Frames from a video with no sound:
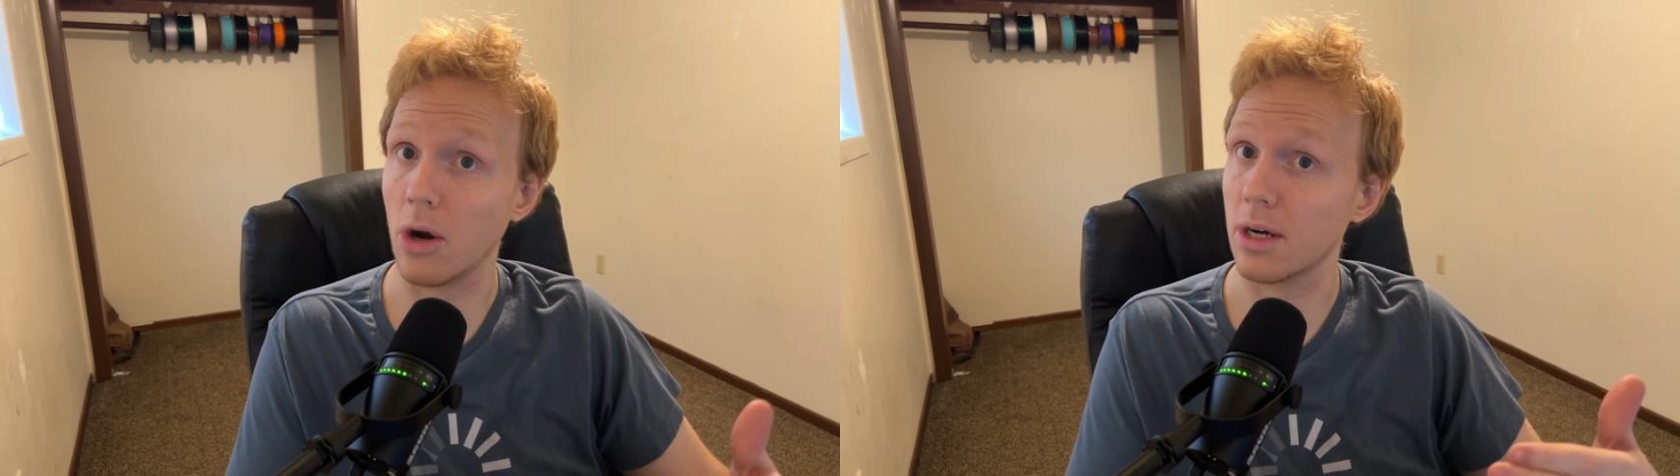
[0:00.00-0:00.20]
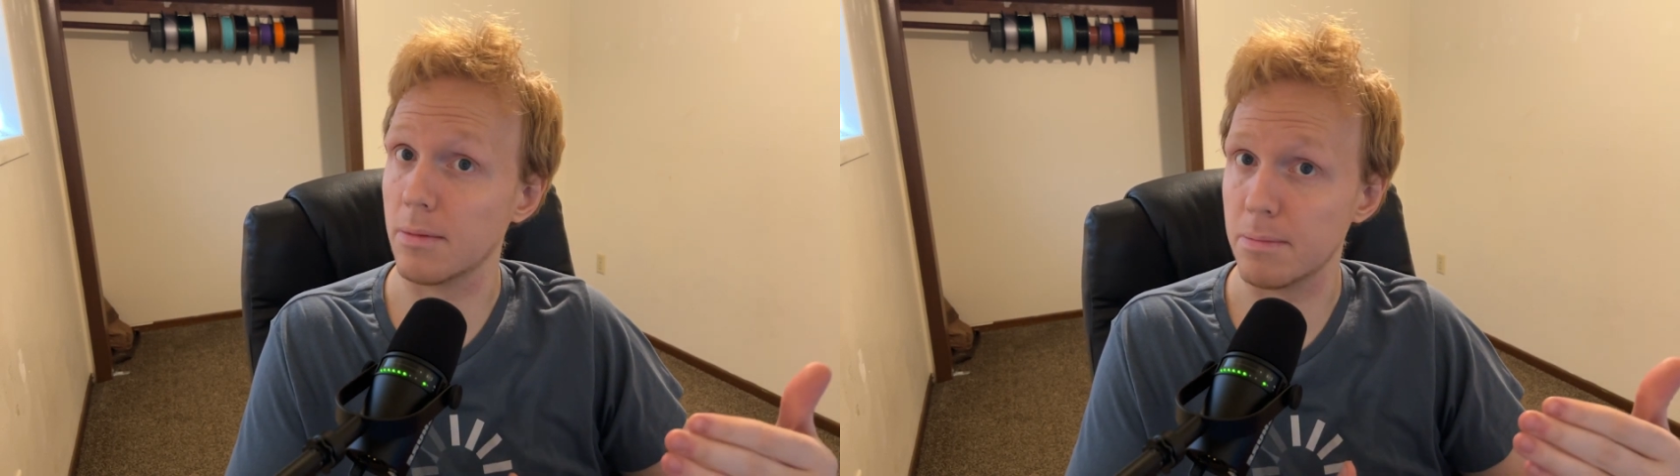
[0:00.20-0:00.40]

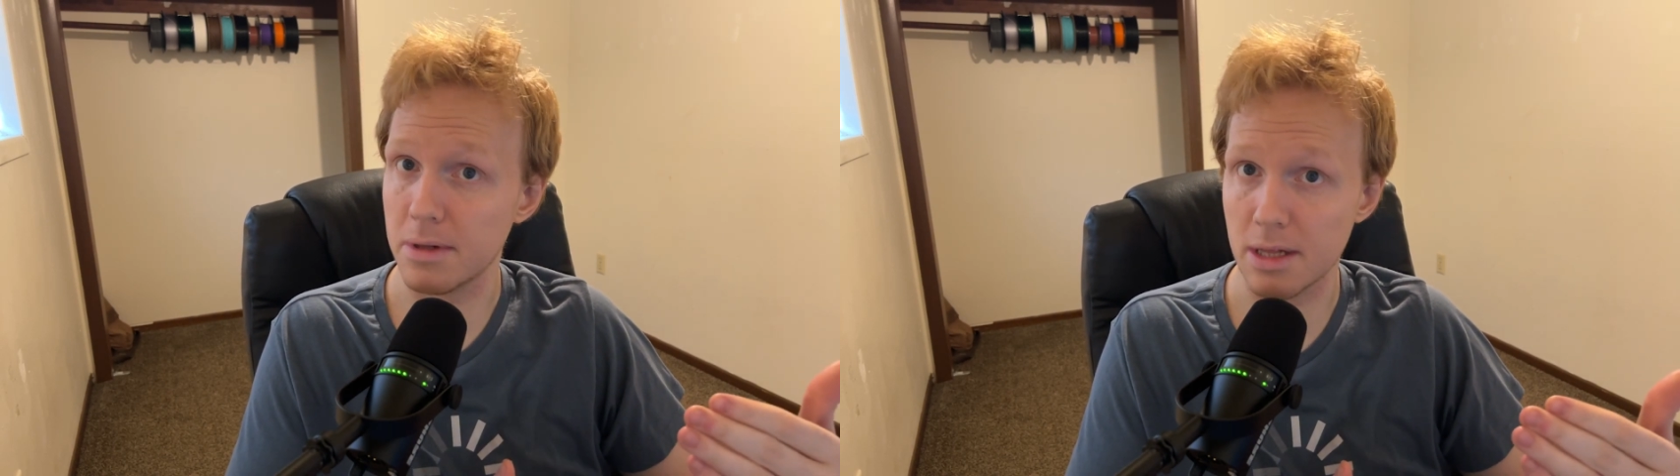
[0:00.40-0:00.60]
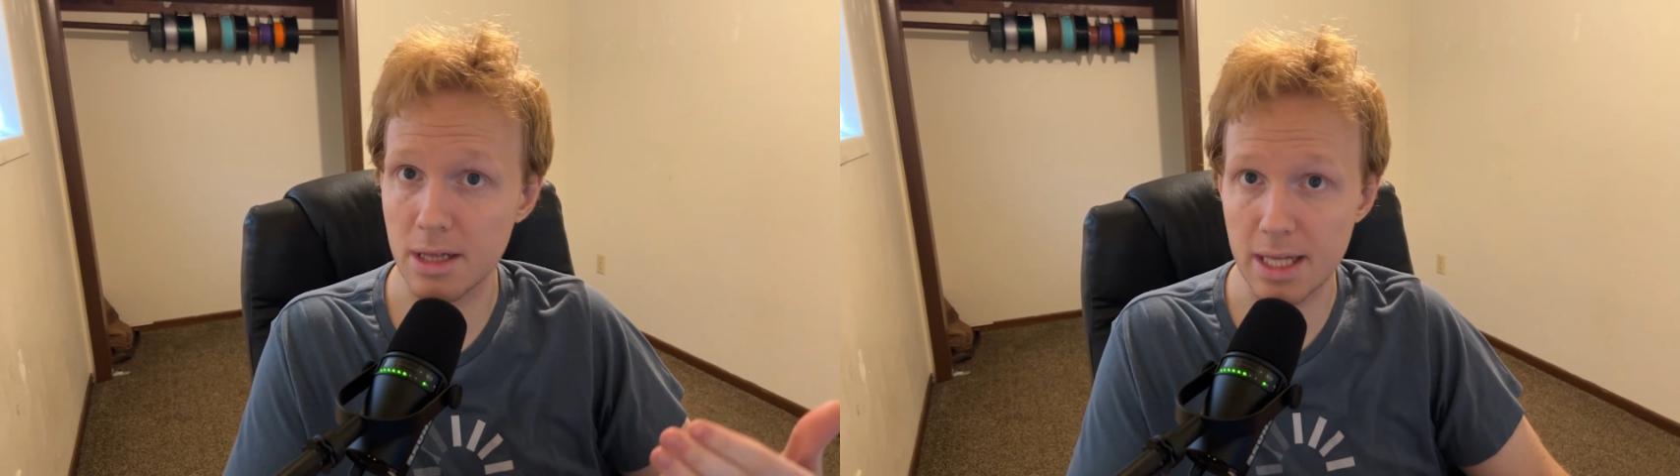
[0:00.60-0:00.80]

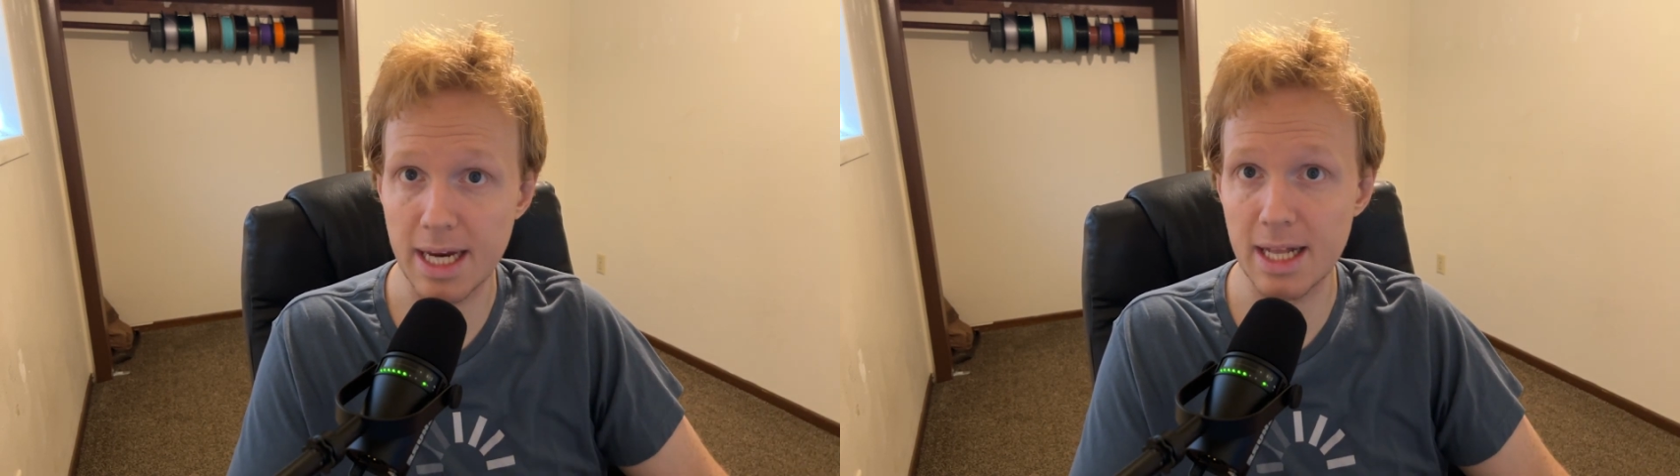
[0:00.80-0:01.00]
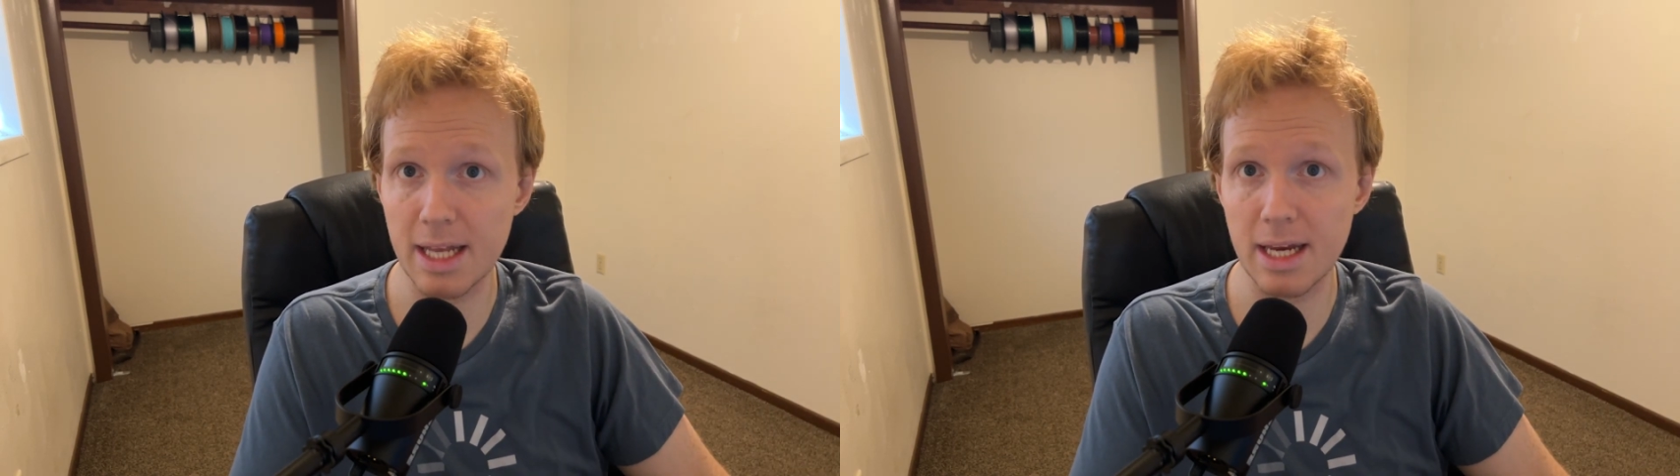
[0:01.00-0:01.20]

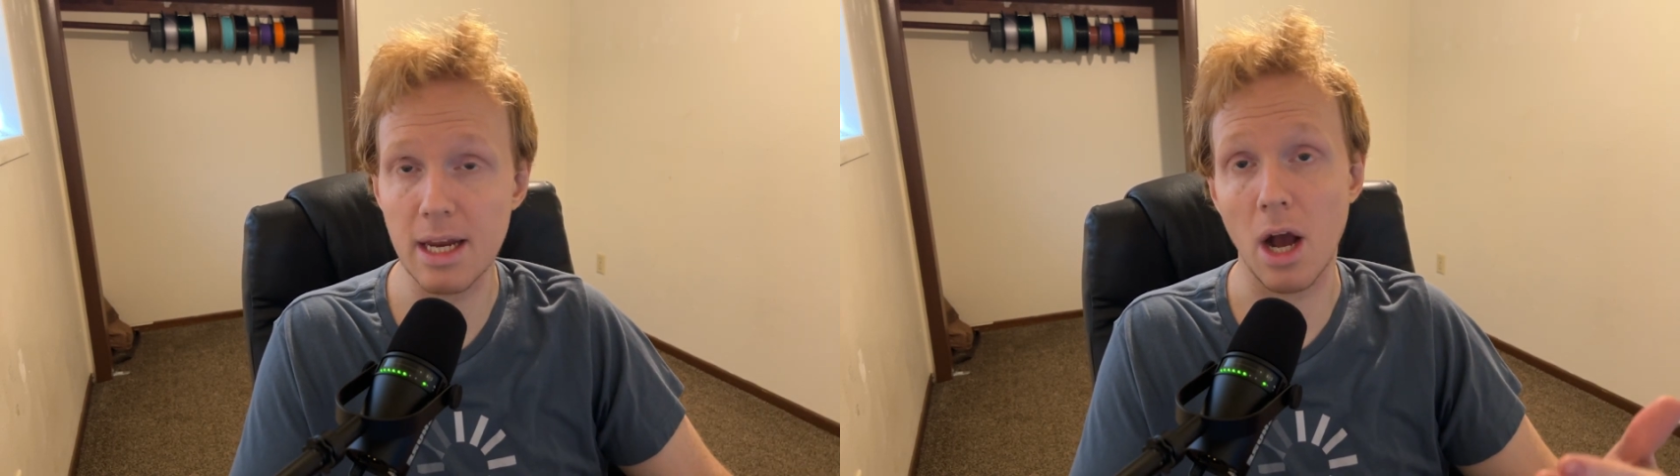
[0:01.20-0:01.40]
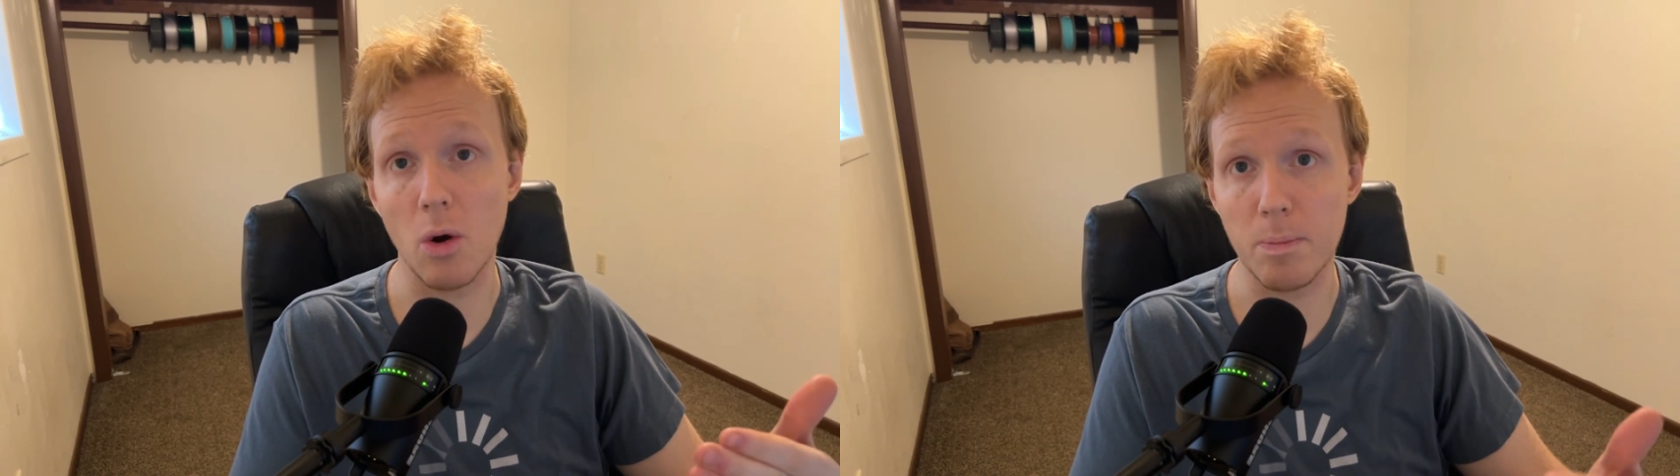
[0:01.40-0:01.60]
completely
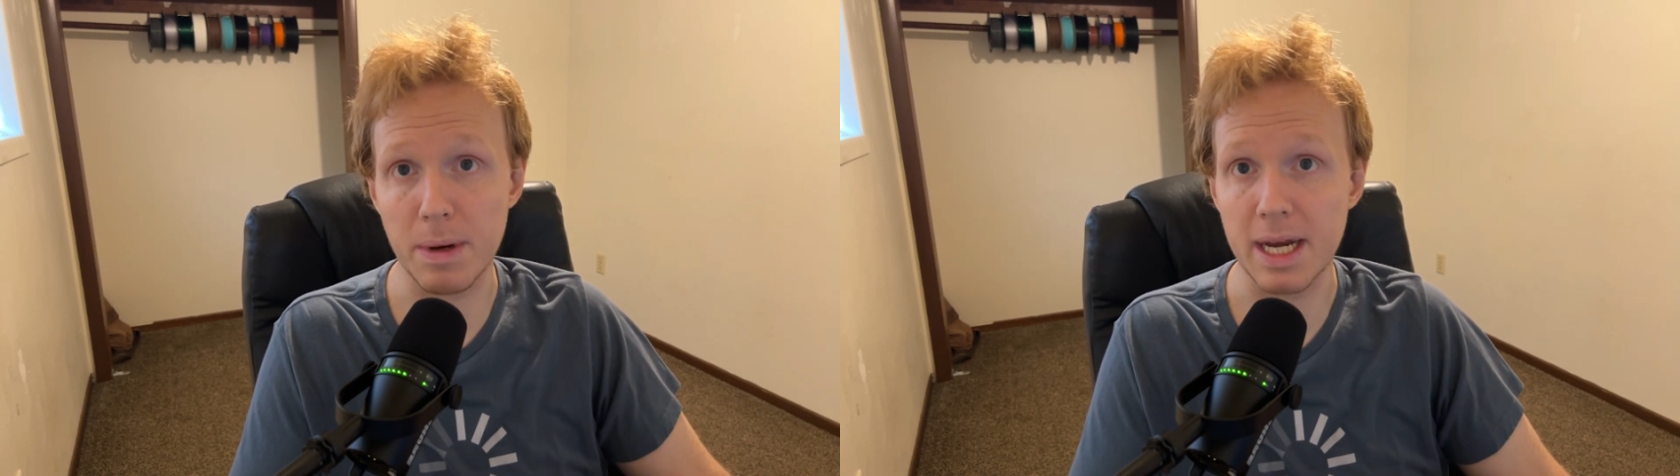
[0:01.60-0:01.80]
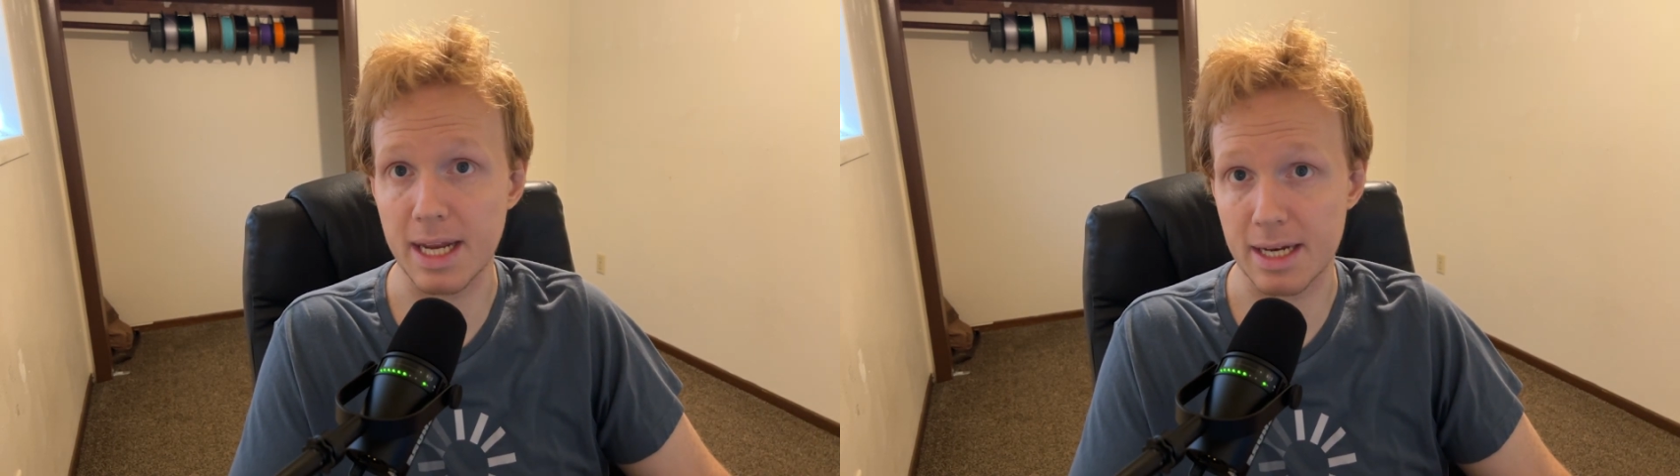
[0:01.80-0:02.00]

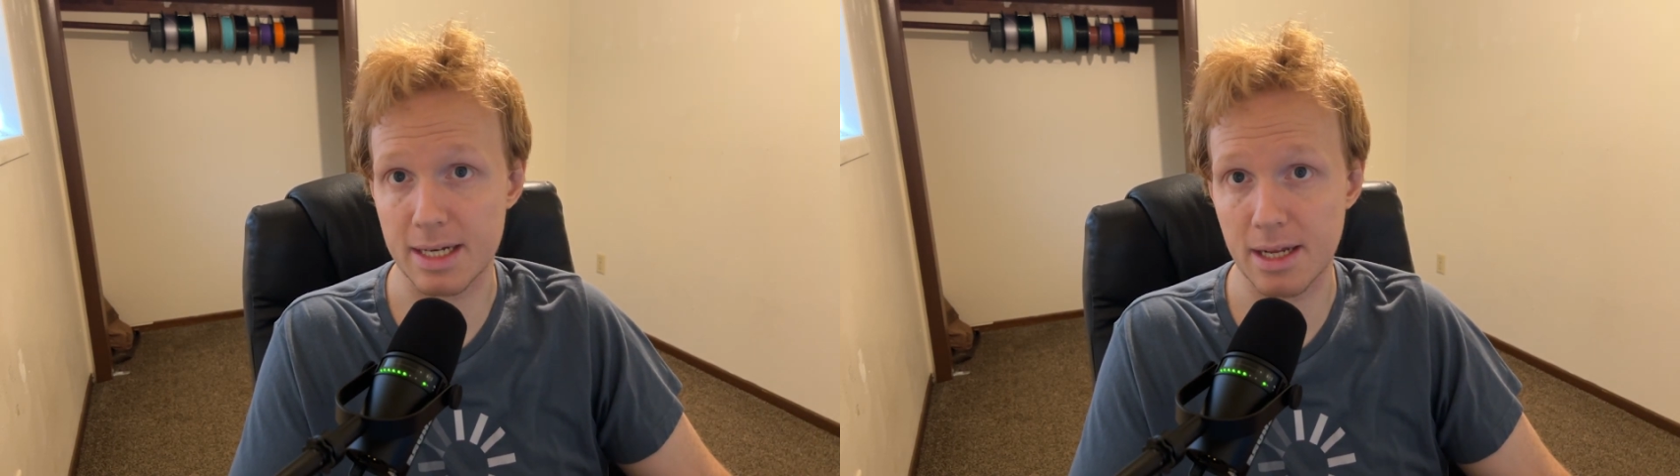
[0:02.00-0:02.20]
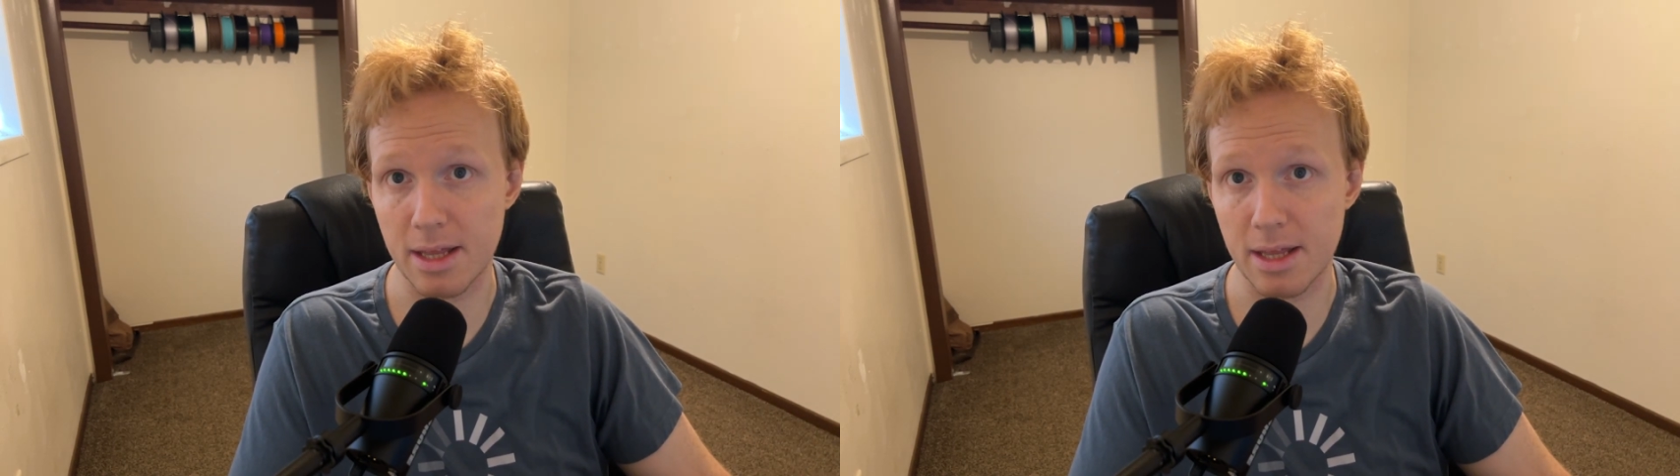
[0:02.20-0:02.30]
obedient.